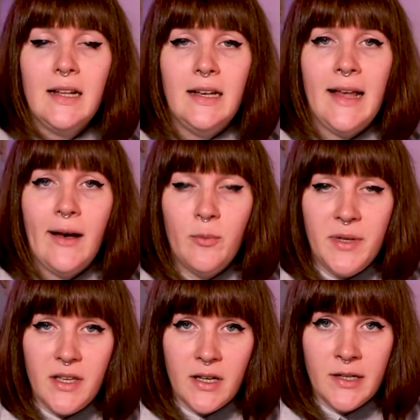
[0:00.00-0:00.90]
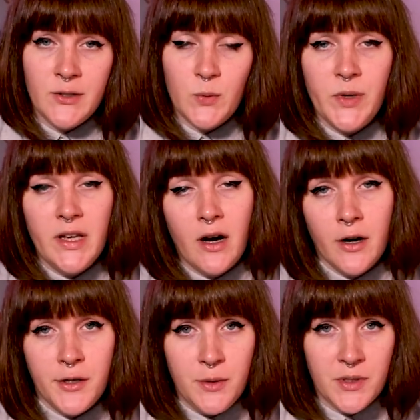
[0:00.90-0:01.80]
Now, because we
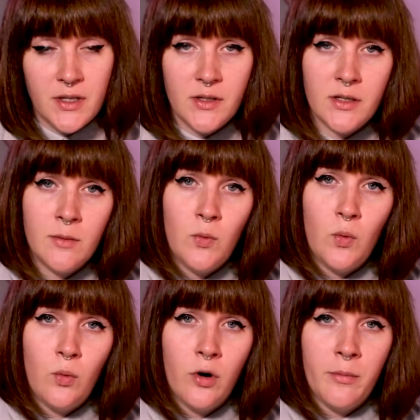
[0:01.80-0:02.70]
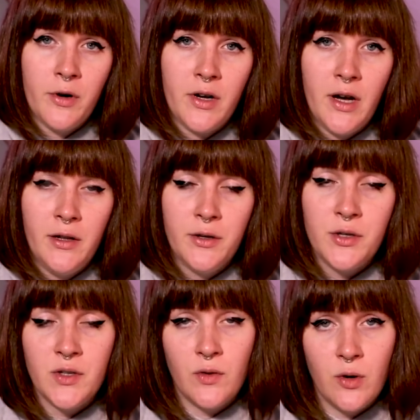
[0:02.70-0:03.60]
are using some warmer
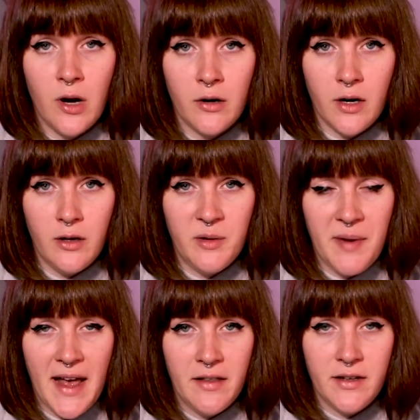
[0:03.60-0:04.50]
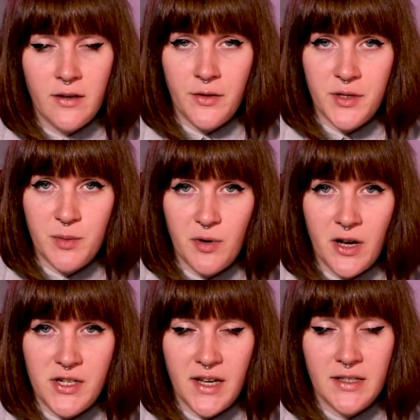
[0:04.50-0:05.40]
colors for our color palette on this
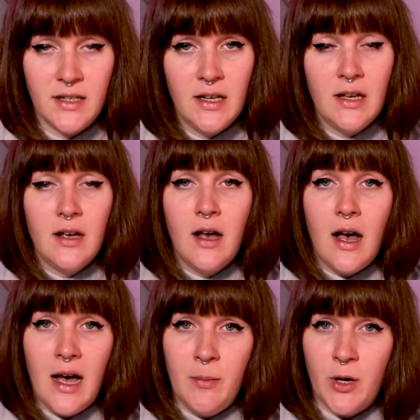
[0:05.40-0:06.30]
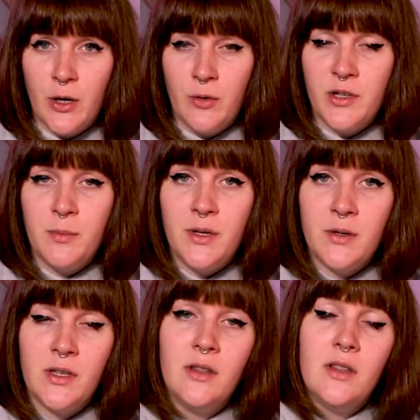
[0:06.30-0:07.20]
project, I'm not going to be
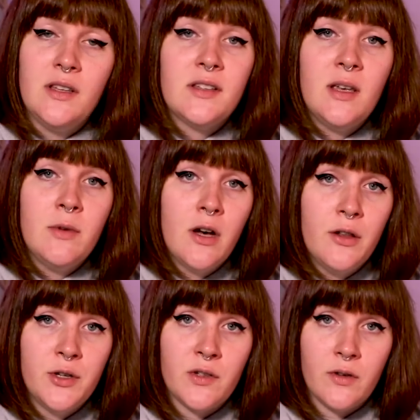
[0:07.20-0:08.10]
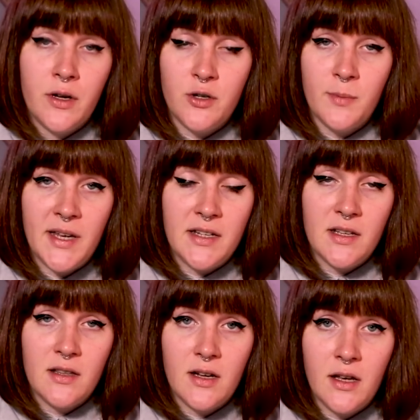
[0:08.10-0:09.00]
using the same colors for
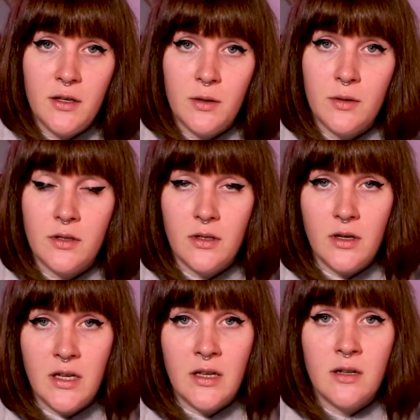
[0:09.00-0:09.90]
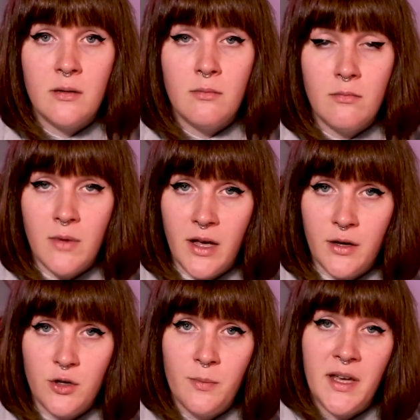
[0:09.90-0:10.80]
underpainting that I used in my
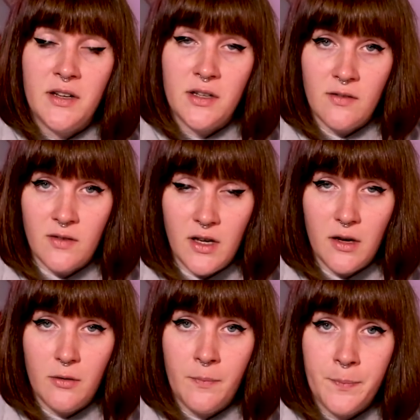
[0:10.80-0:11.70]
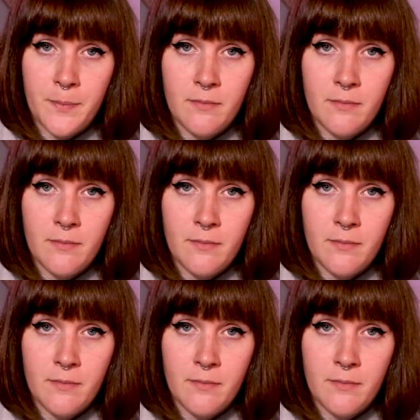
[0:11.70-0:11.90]
underpainting video.